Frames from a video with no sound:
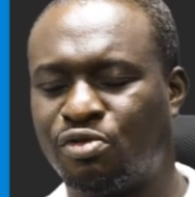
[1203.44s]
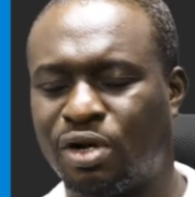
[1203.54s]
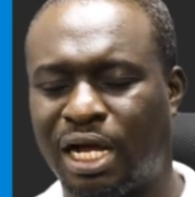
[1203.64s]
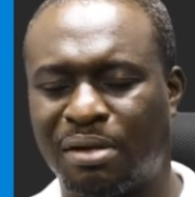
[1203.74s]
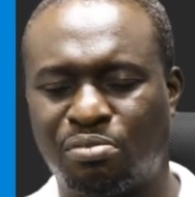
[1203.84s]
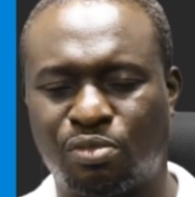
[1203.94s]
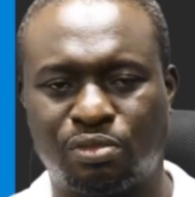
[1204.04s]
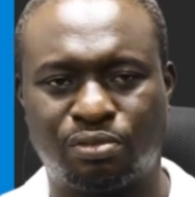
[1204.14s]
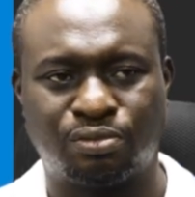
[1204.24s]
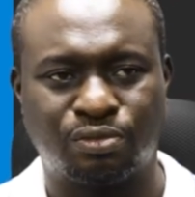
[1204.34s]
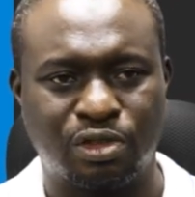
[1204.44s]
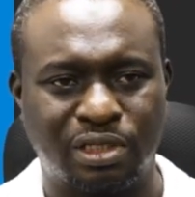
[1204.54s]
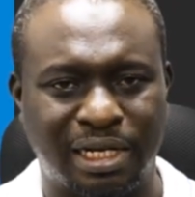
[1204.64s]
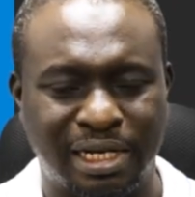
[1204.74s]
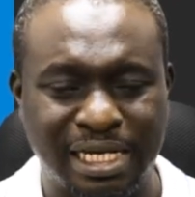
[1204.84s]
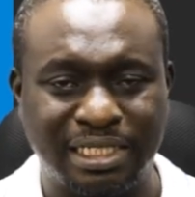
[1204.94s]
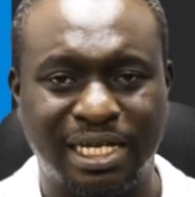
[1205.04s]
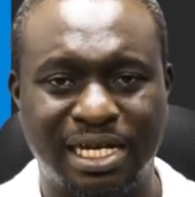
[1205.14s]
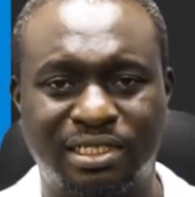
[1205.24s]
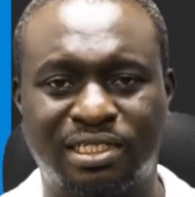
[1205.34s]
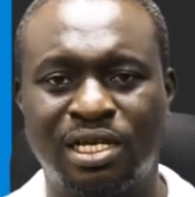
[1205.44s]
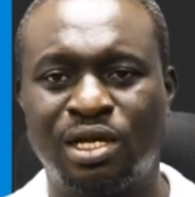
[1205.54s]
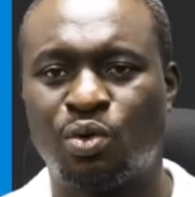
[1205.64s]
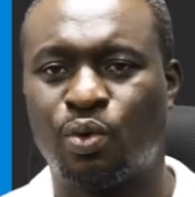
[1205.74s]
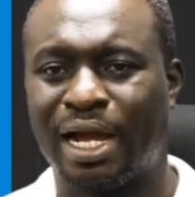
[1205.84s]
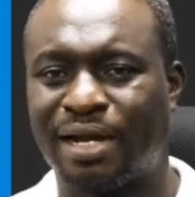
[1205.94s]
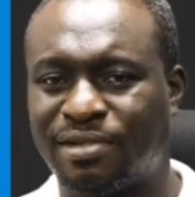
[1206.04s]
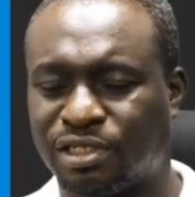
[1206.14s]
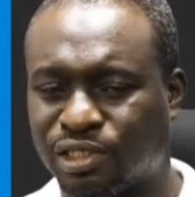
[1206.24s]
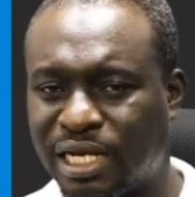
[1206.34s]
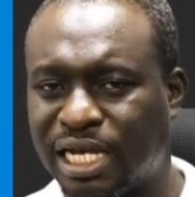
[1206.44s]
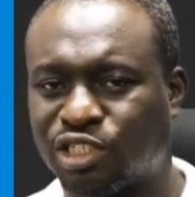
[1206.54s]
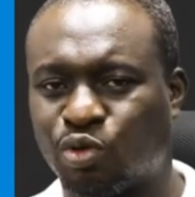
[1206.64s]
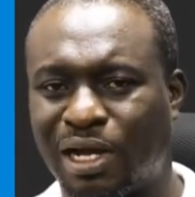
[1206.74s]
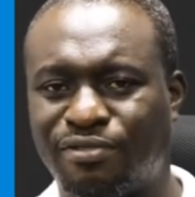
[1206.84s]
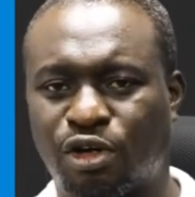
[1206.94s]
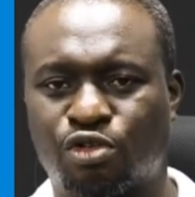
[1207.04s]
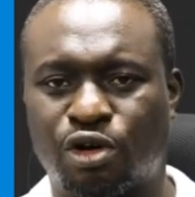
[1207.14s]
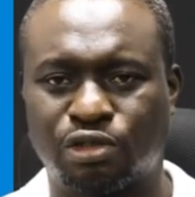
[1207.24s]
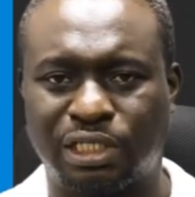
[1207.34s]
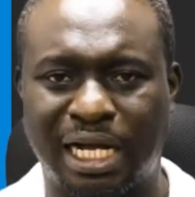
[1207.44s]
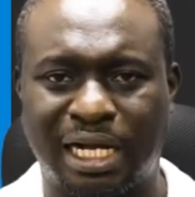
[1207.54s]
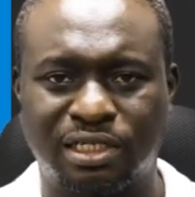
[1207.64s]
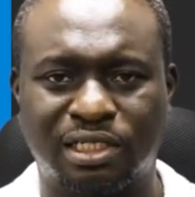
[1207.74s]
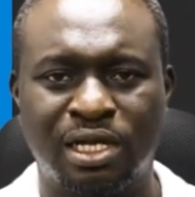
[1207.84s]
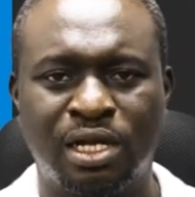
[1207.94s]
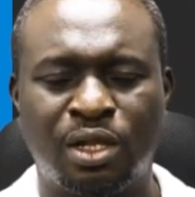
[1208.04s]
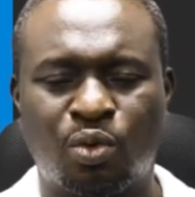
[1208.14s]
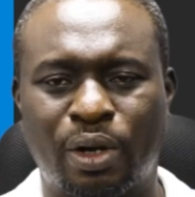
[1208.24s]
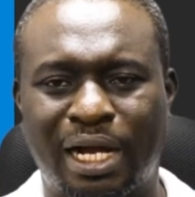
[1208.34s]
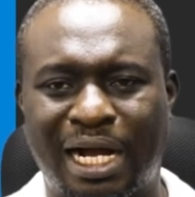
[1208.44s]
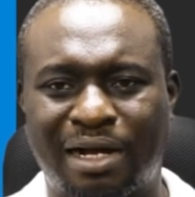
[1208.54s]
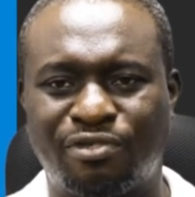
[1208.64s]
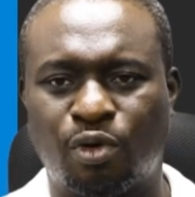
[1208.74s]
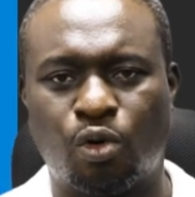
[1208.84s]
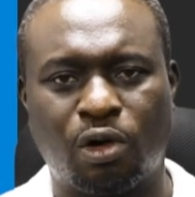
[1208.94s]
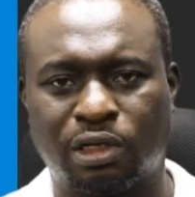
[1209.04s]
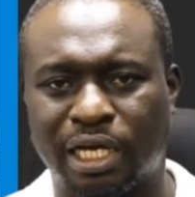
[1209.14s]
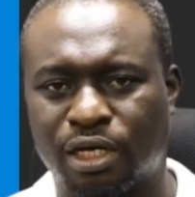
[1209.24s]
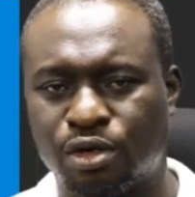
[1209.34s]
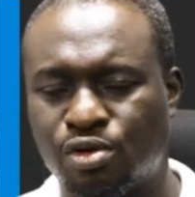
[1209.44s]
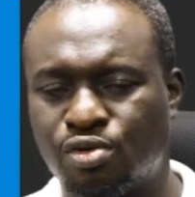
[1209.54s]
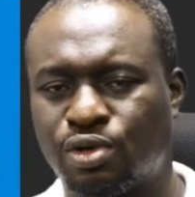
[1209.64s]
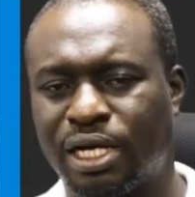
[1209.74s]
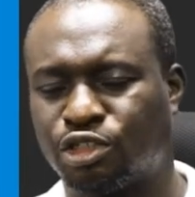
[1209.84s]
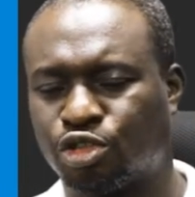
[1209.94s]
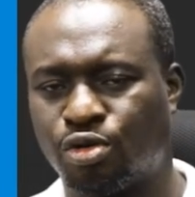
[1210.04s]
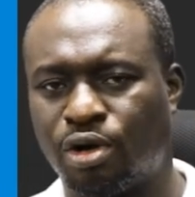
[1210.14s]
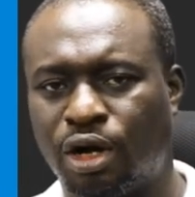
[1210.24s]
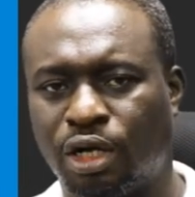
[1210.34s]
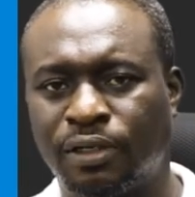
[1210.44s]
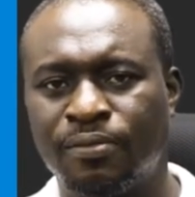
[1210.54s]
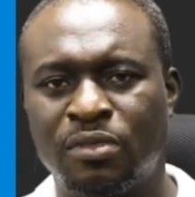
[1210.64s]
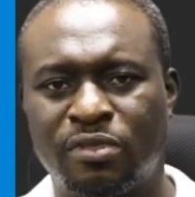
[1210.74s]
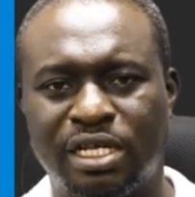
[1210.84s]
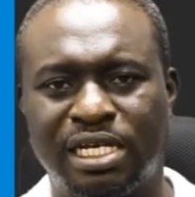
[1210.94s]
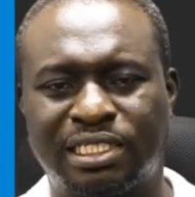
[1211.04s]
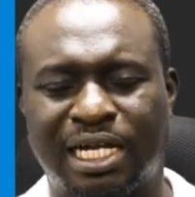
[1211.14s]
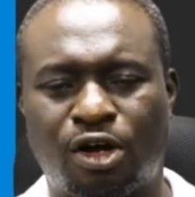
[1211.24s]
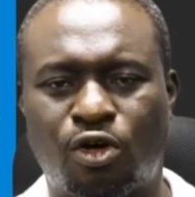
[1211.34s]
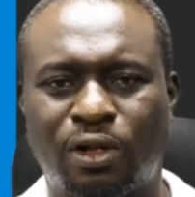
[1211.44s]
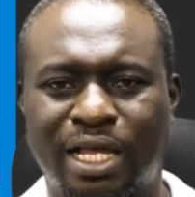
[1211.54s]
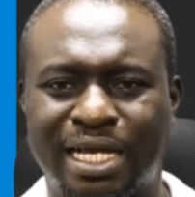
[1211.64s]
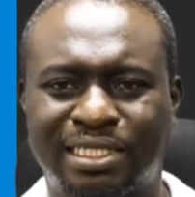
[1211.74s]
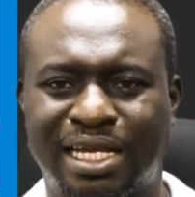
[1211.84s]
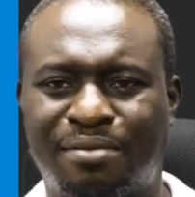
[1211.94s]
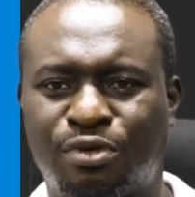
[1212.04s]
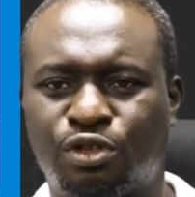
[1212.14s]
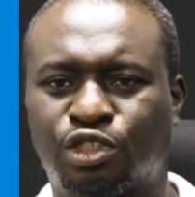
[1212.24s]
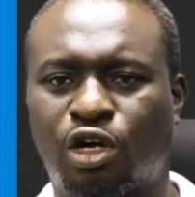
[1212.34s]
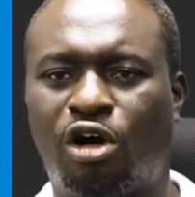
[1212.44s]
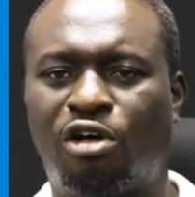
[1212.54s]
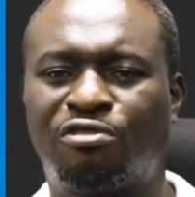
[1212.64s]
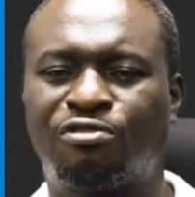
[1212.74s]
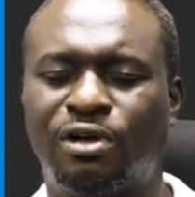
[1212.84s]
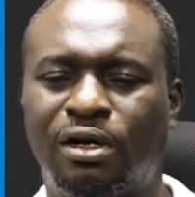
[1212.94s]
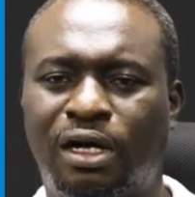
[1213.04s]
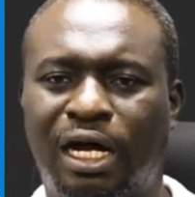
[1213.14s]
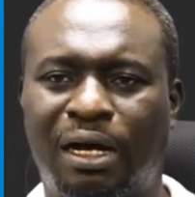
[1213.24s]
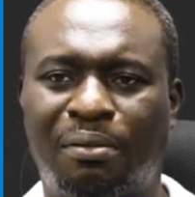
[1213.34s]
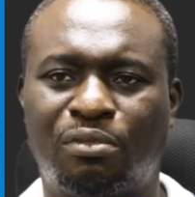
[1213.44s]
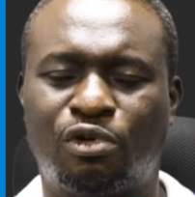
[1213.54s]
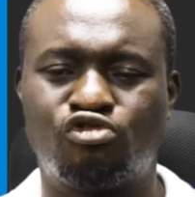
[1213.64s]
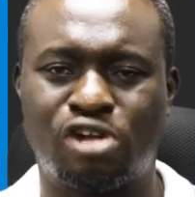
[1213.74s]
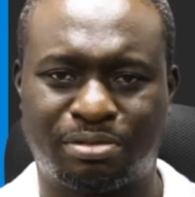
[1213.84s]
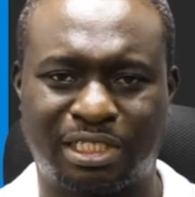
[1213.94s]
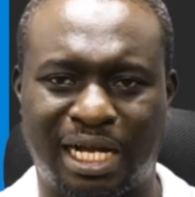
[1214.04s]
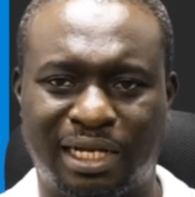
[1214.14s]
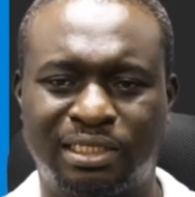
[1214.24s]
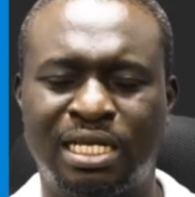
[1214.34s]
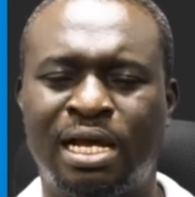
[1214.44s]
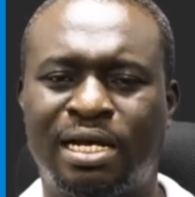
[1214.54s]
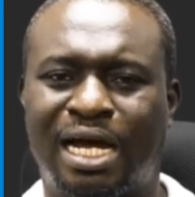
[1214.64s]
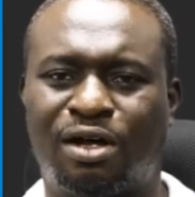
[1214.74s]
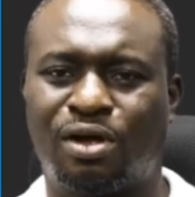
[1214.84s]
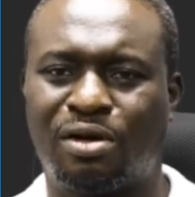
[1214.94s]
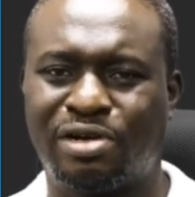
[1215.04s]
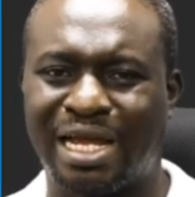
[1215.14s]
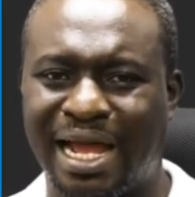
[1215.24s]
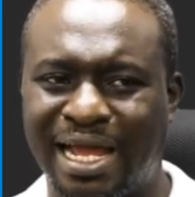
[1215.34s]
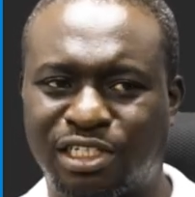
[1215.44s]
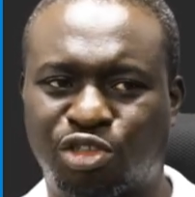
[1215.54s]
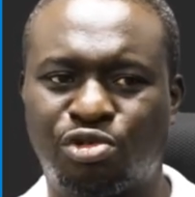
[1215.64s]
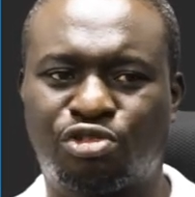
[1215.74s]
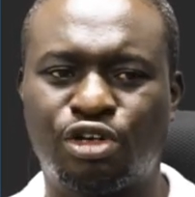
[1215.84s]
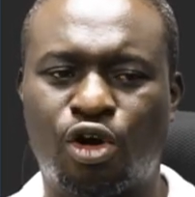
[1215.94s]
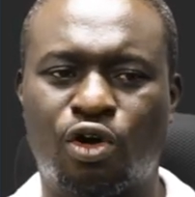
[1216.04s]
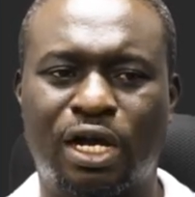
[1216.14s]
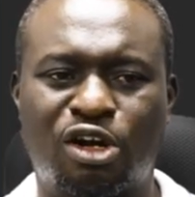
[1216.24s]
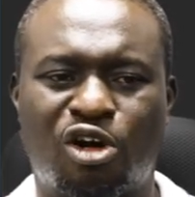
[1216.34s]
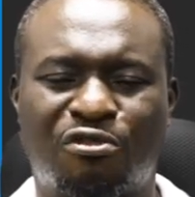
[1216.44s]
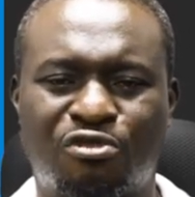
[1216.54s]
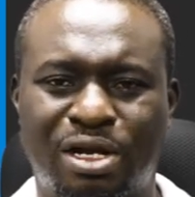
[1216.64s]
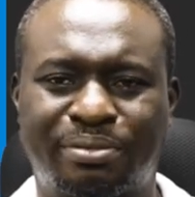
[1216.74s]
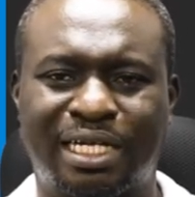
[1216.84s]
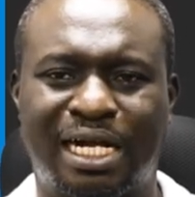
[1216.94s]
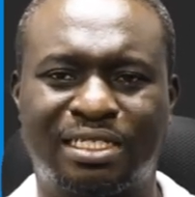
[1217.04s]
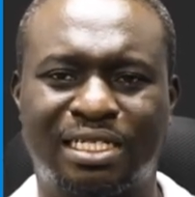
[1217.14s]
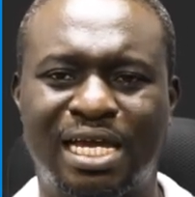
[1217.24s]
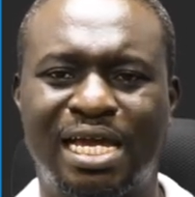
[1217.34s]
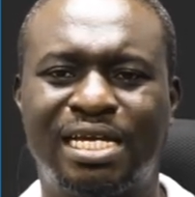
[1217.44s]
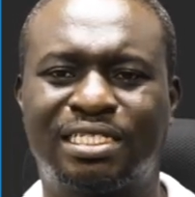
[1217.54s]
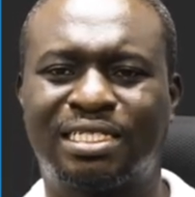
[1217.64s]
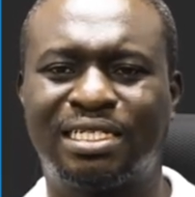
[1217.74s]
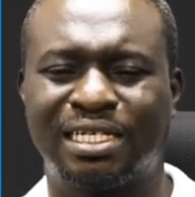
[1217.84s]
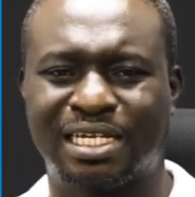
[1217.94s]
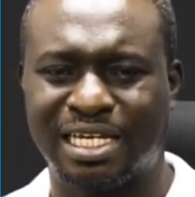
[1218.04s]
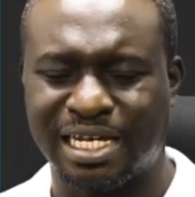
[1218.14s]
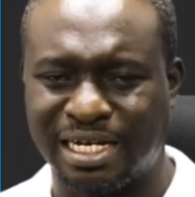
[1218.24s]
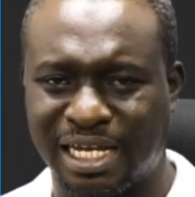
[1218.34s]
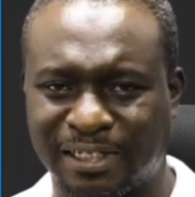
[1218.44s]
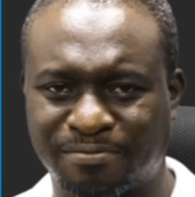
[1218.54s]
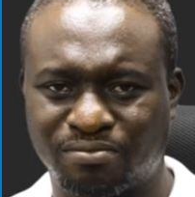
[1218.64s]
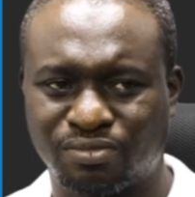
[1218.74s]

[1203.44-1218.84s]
the, um, the lizards, we have the snakes, we have the crocodiles, we have the wall gecko, and so on. These are all examples of um, reptiles. Now, the excretory organ of reptiles is the kidney.